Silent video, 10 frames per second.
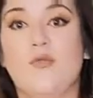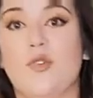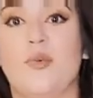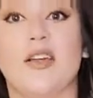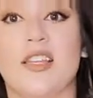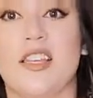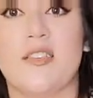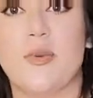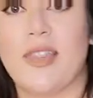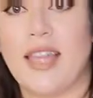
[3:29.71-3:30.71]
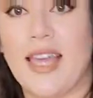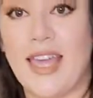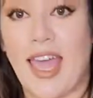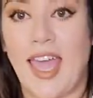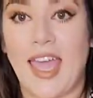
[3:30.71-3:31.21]
Would wear this with
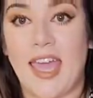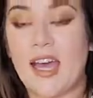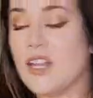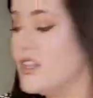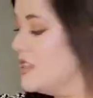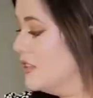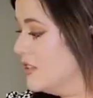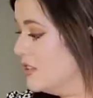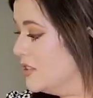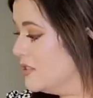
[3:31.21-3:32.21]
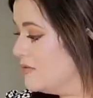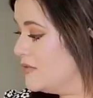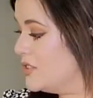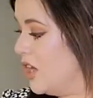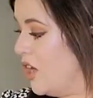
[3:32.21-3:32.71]
like a
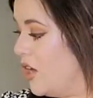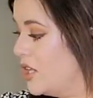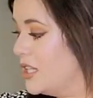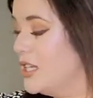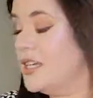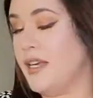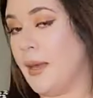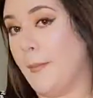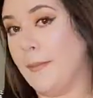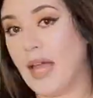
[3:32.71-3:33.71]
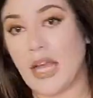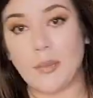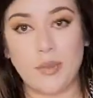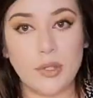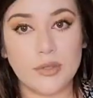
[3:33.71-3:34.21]
tall
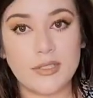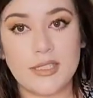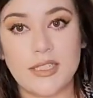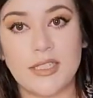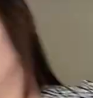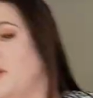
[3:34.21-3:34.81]
black boot.